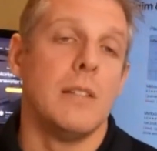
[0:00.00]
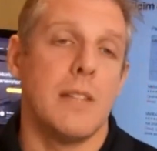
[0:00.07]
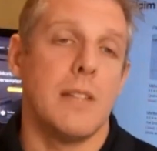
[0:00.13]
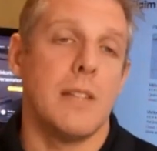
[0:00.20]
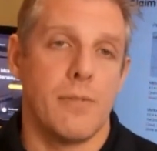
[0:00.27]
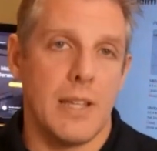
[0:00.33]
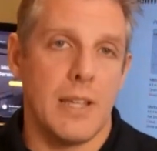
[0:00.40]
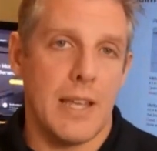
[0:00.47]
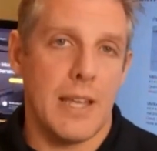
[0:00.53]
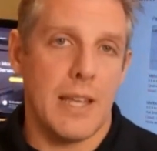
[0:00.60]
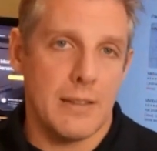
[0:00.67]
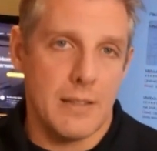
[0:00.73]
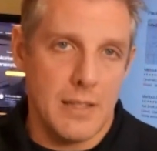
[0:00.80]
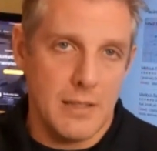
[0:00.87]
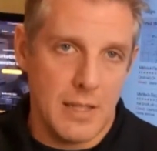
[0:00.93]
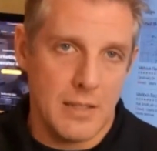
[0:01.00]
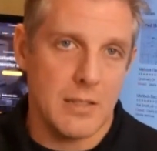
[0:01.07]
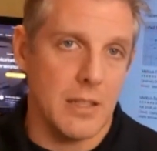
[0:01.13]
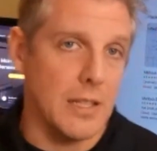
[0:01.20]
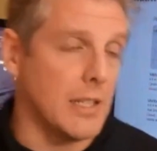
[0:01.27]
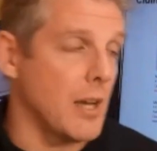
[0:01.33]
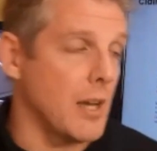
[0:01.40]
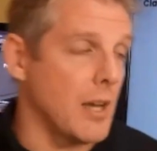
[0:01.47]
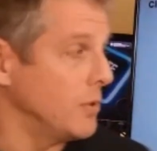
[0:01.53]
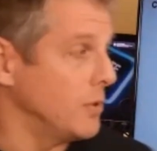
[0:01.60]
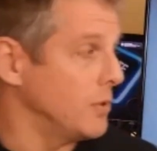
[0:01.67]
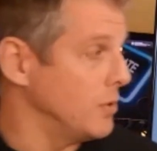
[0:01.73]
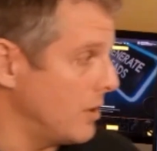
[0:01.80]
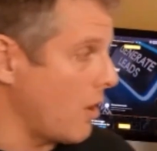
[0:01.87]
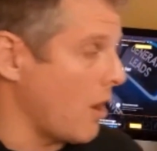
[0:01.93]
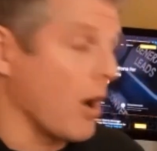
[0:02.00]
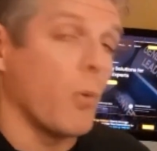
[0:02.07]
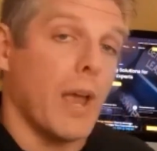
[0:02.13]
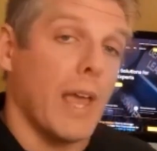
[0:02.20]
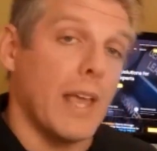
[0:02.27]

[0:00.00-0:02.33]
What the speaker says: Definitely get these things cleaned up. There are